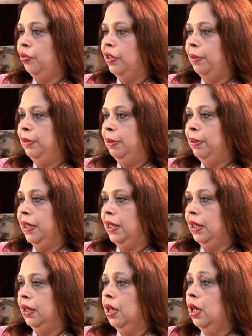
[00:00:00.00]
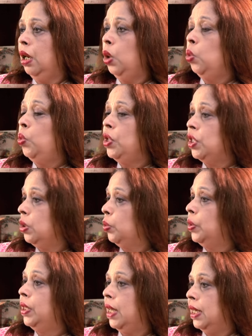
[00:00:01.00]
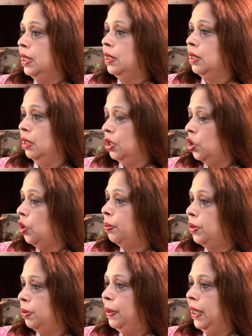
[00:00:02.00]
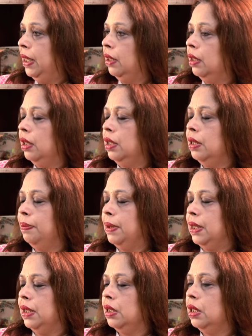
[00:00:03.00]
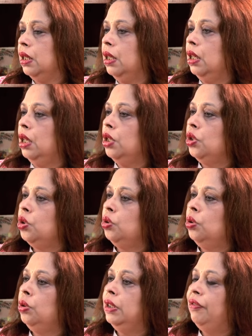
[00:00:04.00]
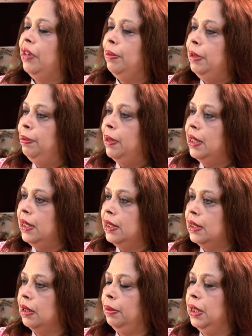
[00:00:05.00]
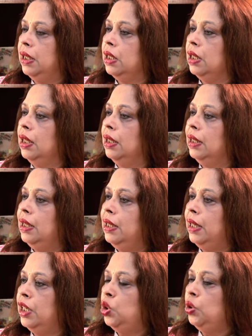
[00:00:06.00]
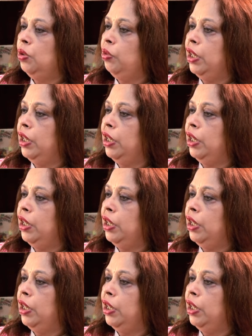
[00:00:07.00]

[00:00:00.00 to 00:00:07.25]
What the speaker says: to family planning, which the world has stopped paying in the past. So the Family Planning Summit then led to the